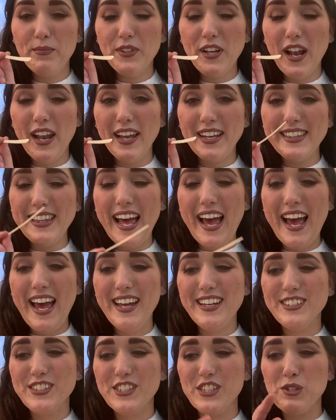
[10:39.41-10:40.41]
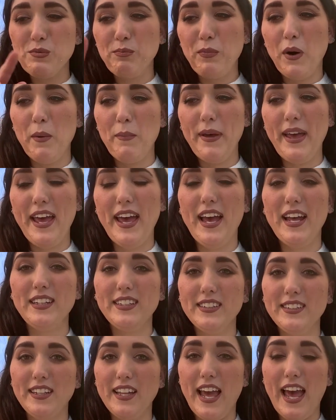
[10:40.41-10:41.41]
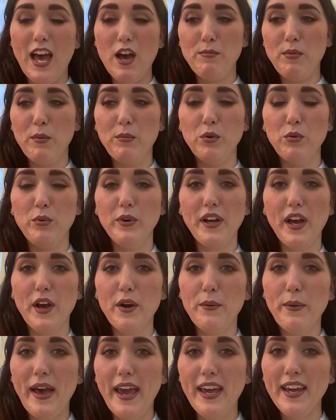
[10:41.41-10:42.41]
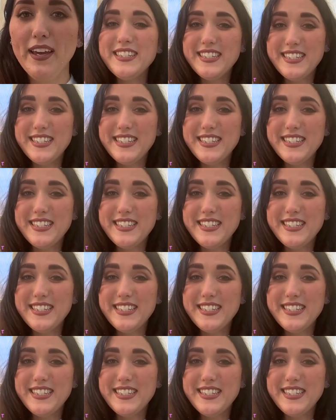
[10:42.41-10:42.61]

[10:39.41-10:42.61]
go like that and just pop it and the air bubble will go away.